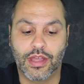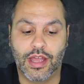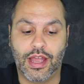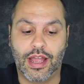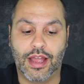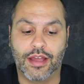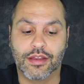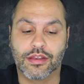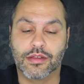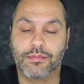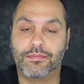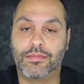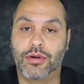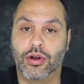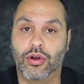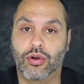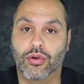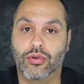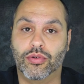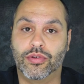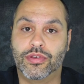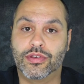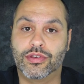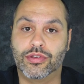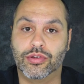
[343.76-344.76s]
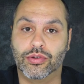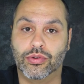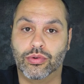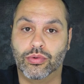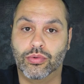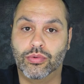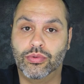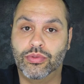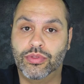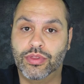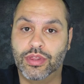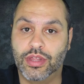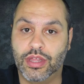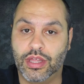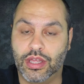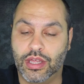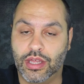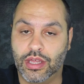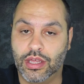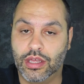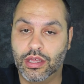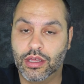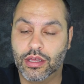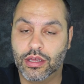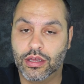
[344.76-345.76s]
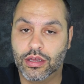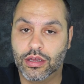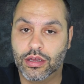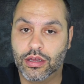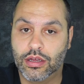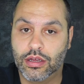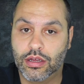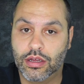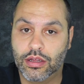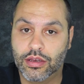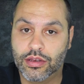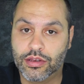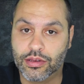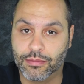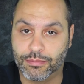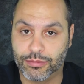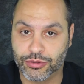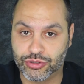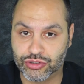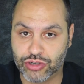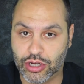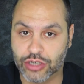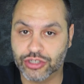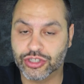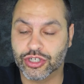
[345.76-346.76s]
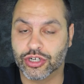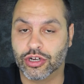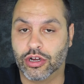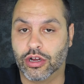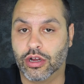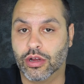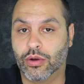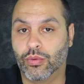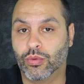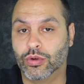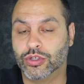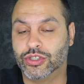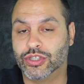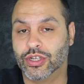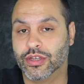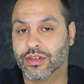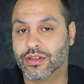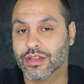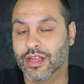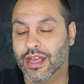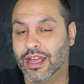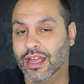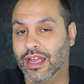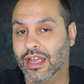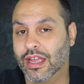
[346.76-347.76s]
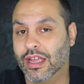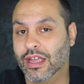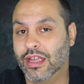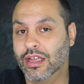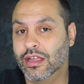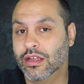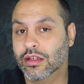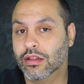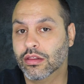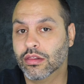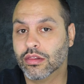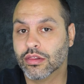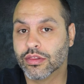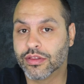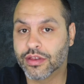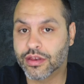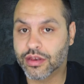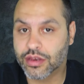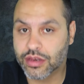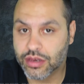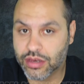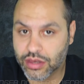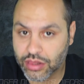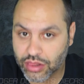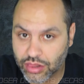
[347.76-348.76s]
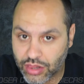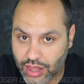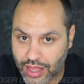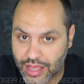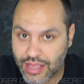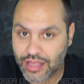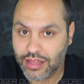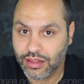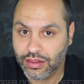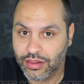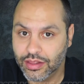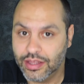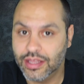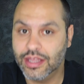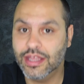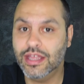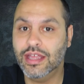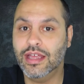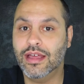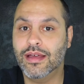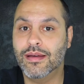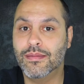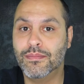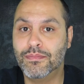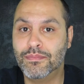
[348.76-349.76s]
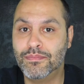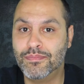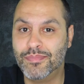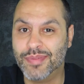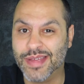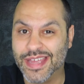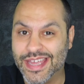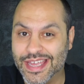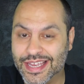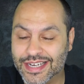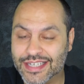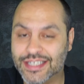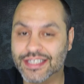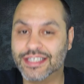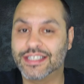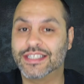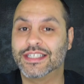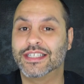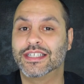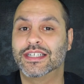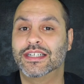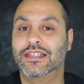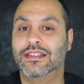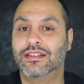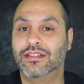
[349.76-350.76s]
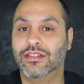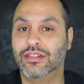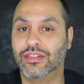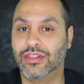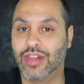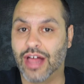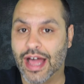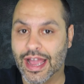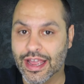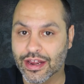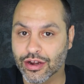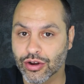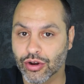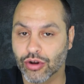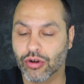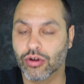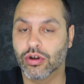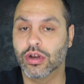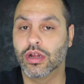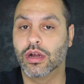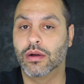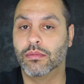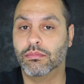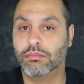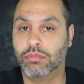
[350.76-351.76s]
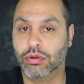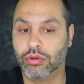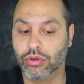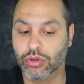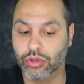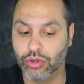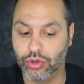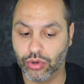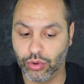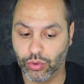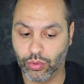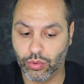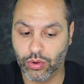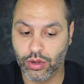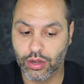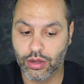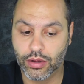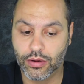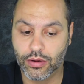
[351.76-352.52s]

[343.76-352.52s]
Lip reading: as opposed to the Super Treasure Hunt, which is a slightly bit lighter blue.